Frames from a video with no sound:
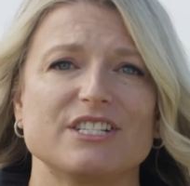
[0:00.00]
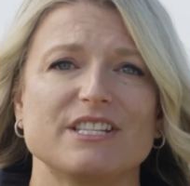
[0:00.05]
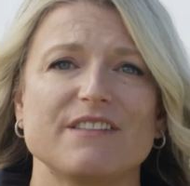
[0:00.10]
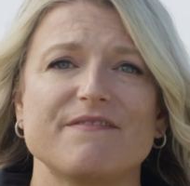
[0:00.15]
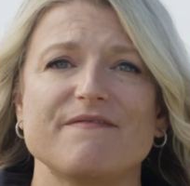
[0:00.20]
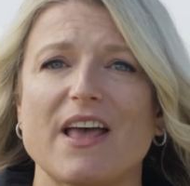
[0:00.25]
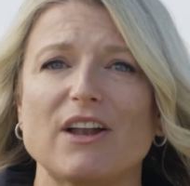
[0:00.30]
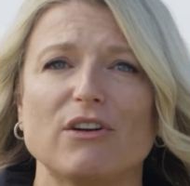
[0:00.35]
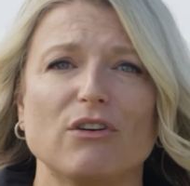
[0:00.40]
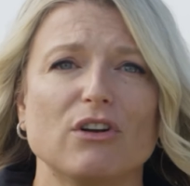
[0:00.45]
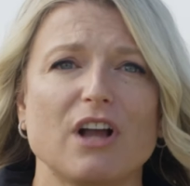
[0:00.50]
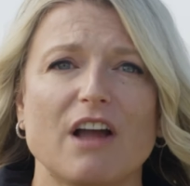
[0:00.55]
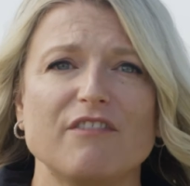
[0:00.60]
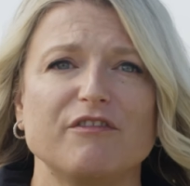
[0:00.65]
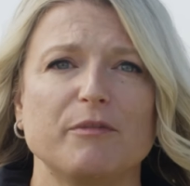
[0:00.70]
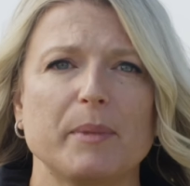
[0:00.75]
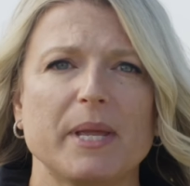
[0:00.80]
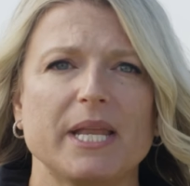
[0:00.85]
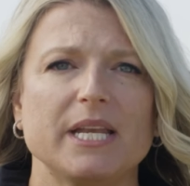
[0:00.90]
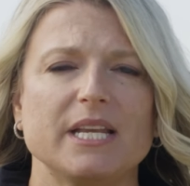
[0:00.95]
the federal
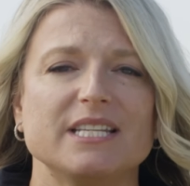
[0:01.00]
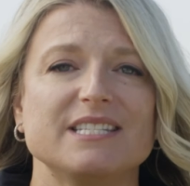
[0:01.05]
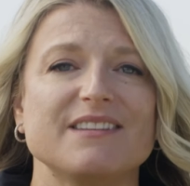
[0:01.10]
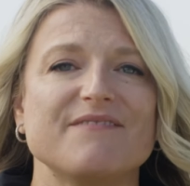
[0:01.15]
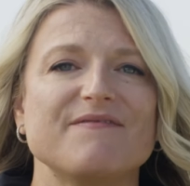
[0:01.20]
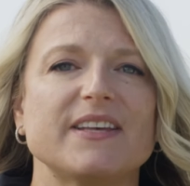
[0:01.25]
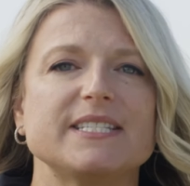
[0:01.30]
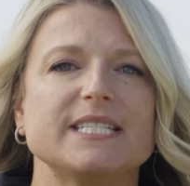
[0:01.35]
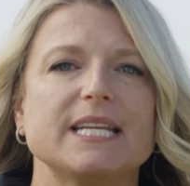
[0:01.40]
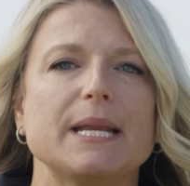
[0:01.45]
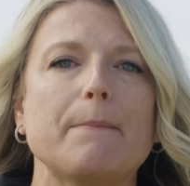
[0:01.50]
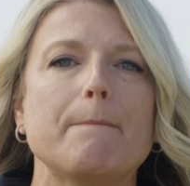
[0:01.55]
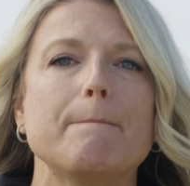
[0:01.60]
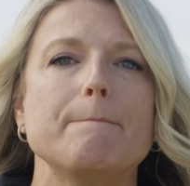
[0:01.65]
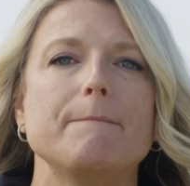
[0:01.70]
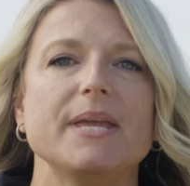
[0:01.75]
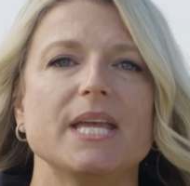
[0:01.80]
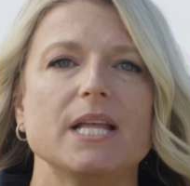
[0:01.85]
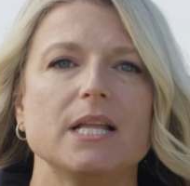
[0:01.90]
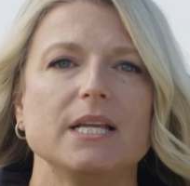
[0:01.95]
government is investing
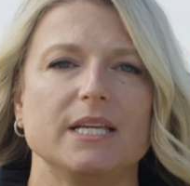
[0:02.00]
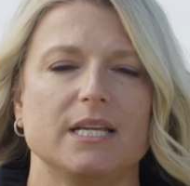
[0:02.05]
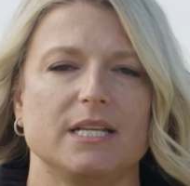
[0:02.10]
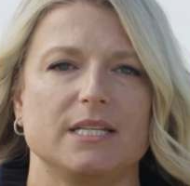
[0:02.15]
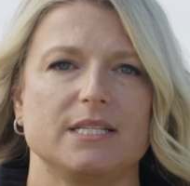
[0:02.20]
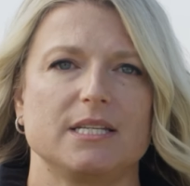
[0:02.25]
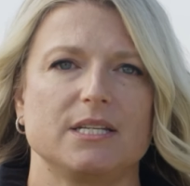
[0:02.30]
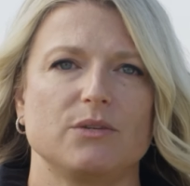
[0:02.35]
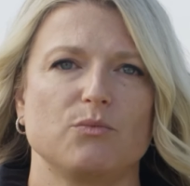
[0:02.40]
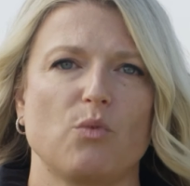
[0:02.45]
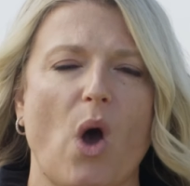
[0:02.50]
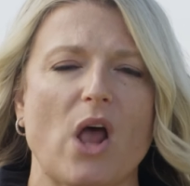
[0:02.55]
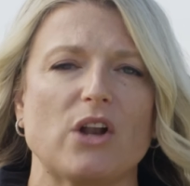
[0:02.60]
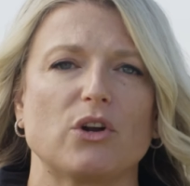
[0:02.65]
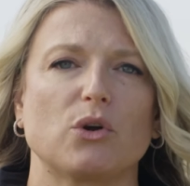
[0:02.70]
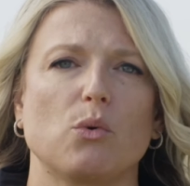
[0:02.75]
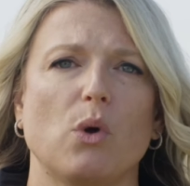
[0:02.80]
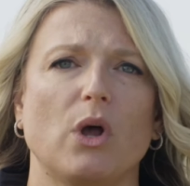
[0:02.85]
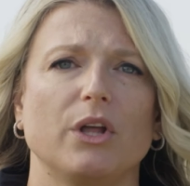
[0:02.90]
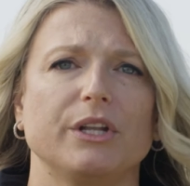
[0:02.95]
billions in water
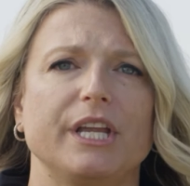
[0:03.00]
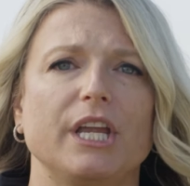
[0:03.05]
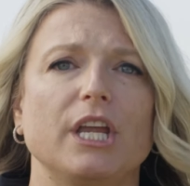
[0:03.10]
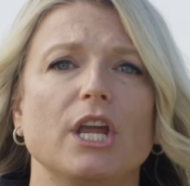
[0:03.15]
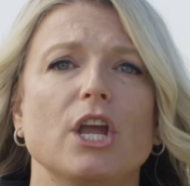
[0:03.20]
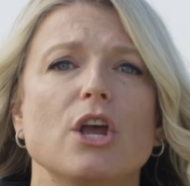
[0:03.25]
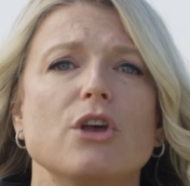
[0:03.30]
quality